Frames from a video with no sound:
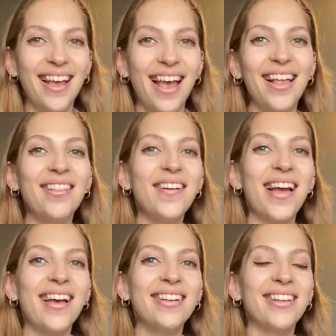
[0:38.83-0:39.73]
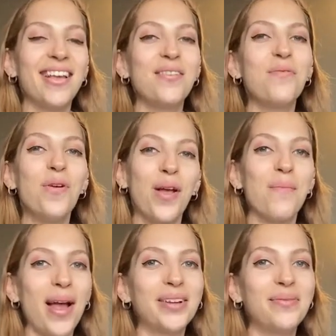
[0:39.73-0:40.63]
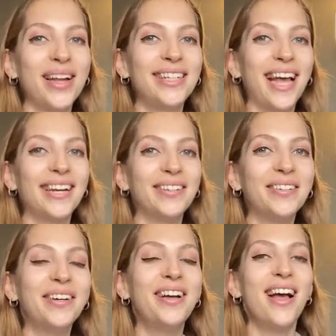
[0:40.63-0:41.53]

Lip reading: Hello guys and welcome back to my channel.